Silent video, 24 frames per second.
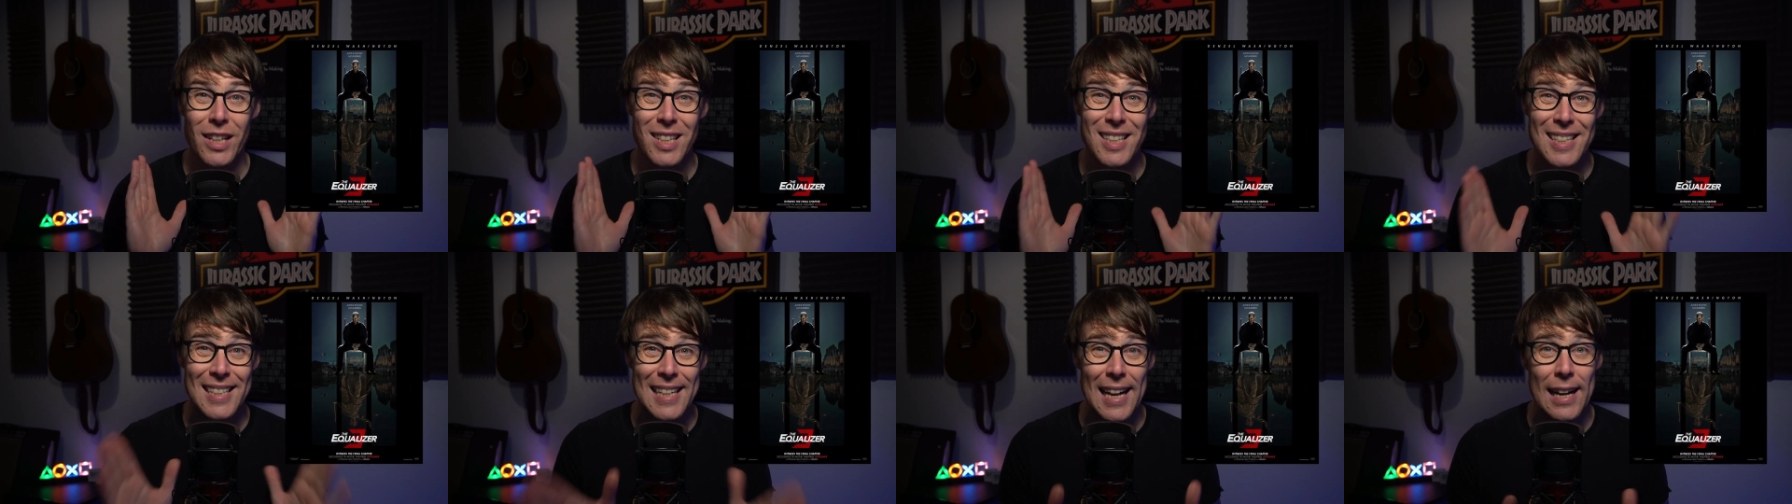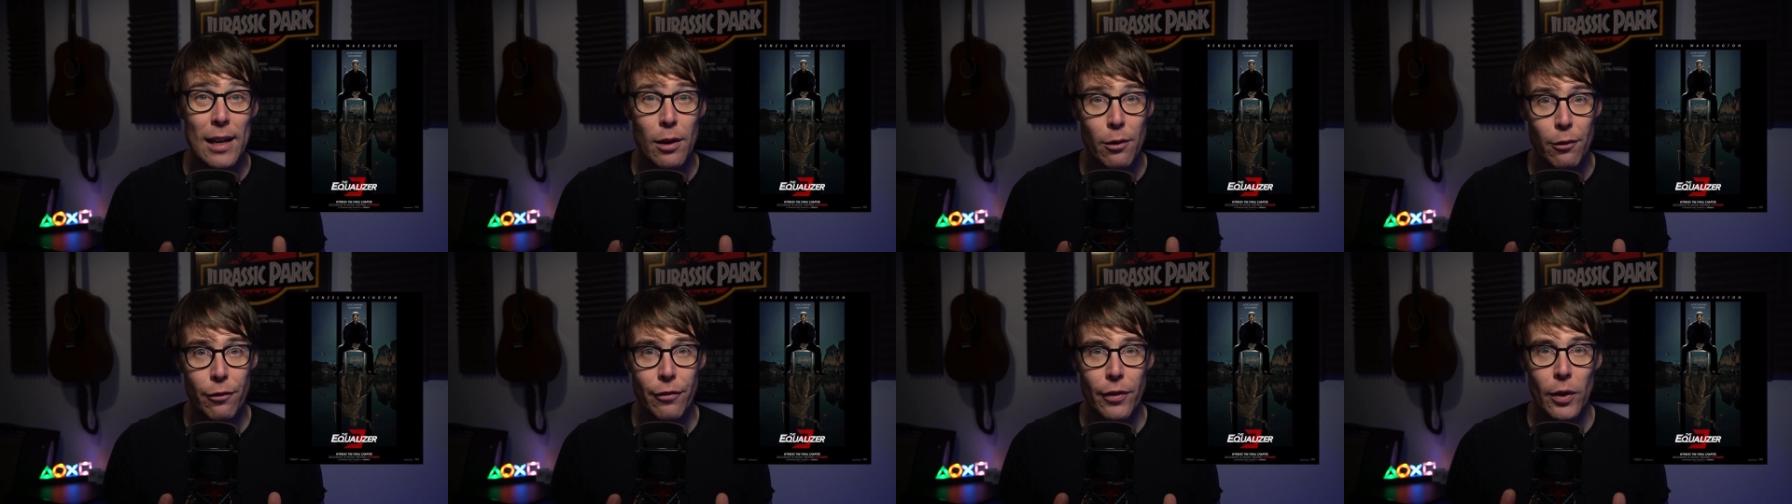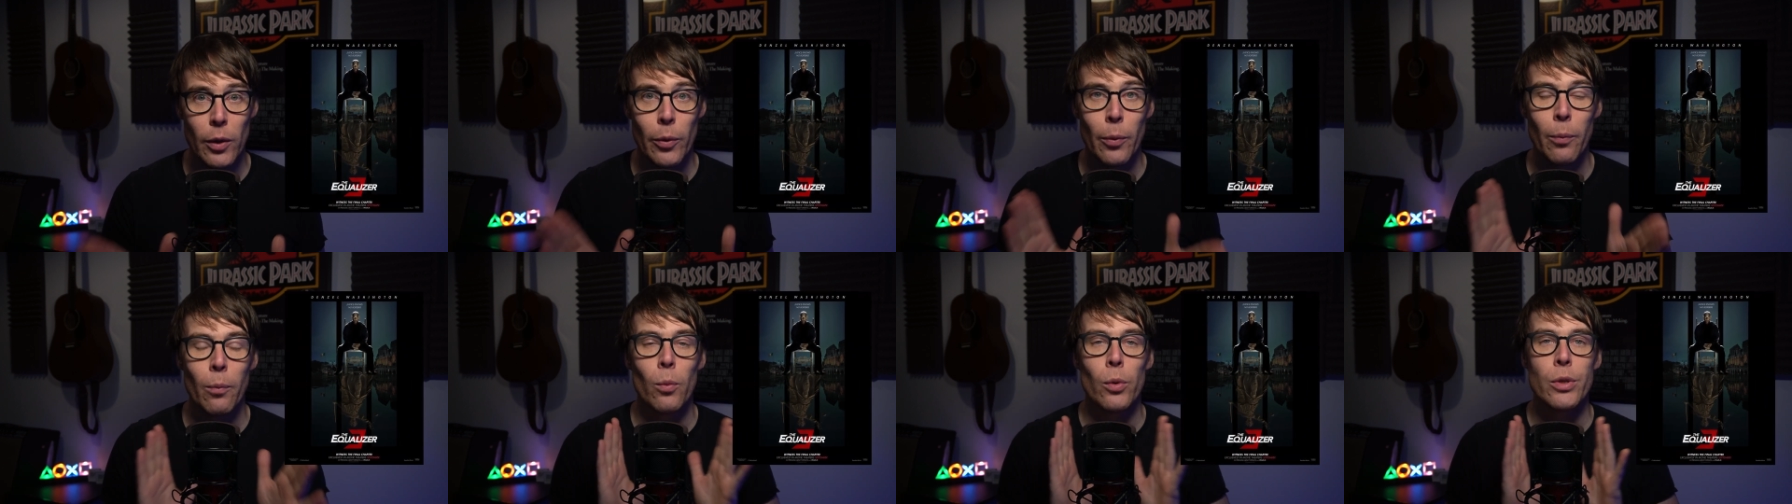second
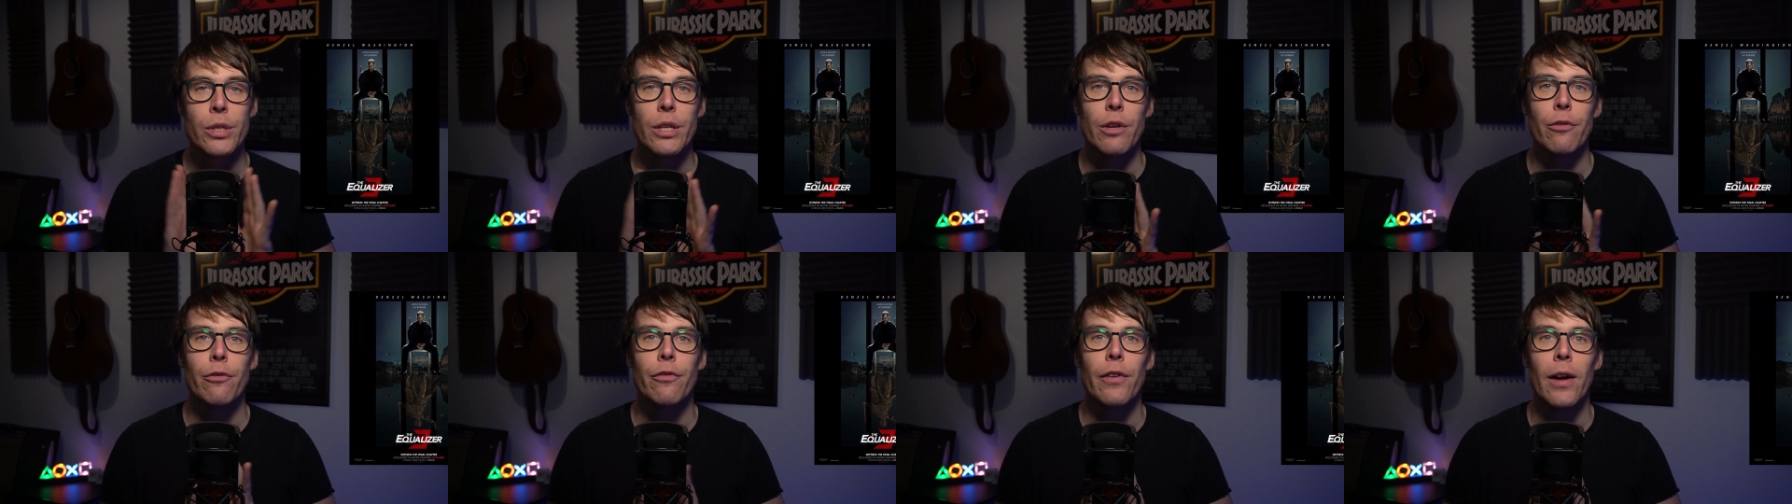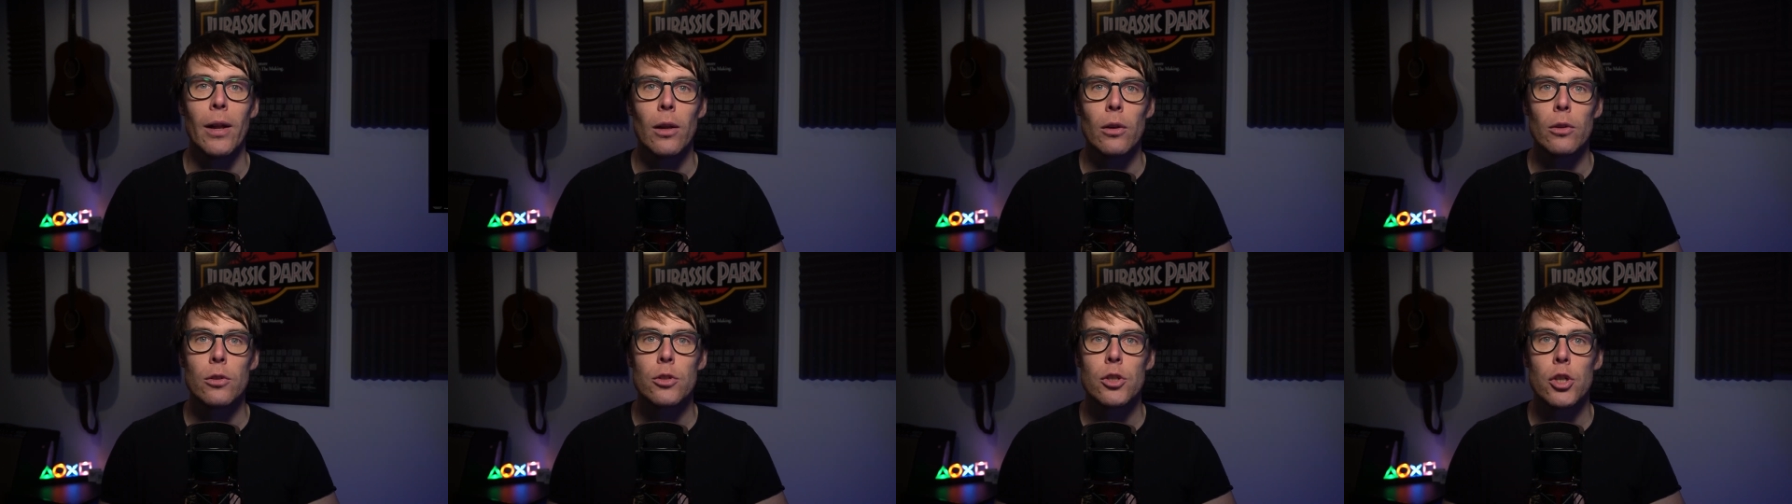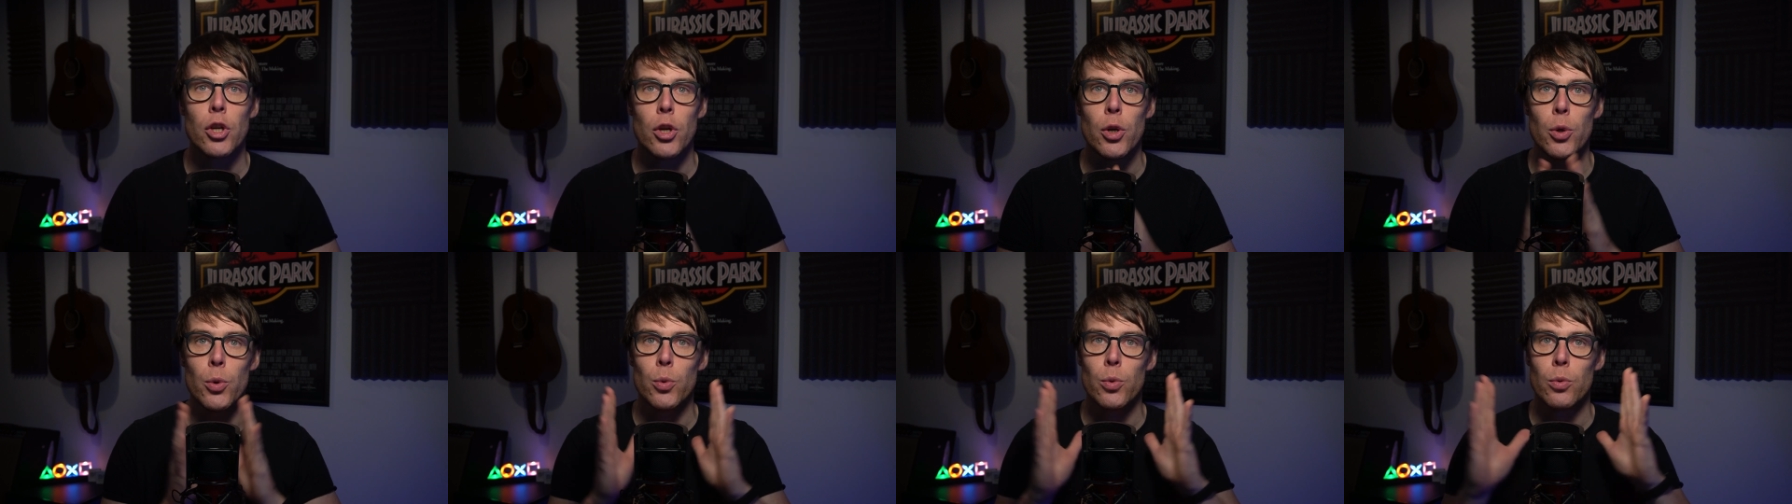film was it felt
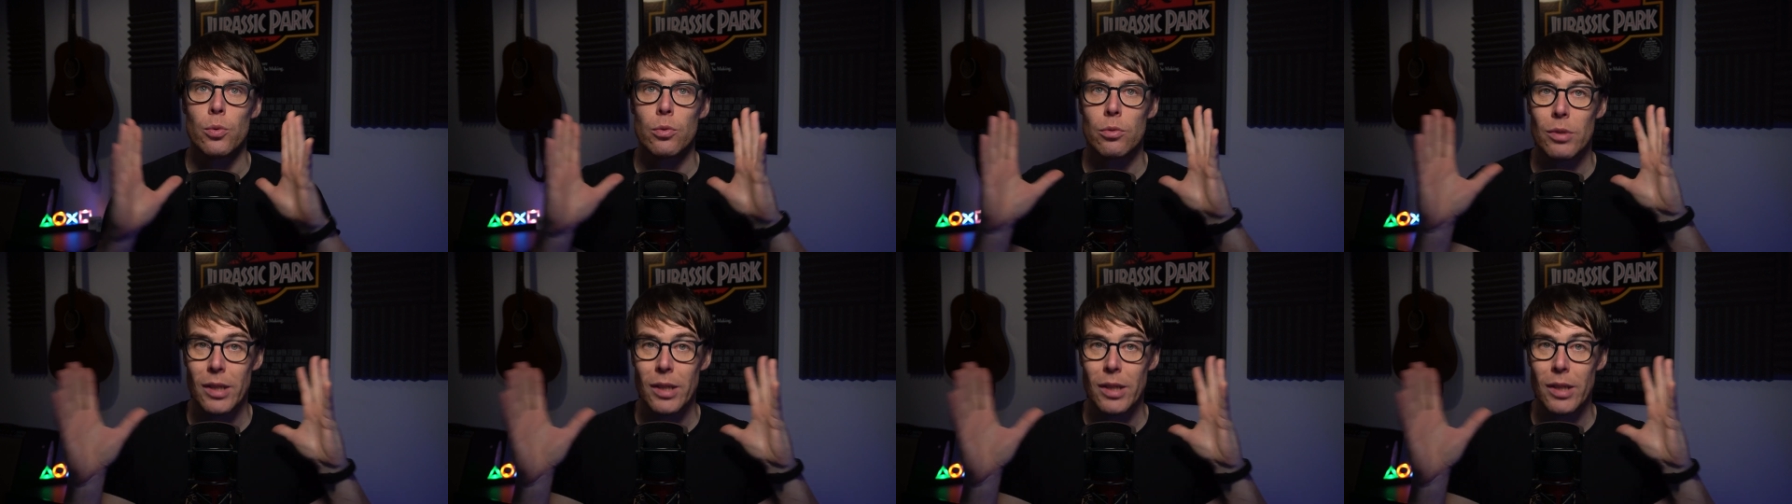too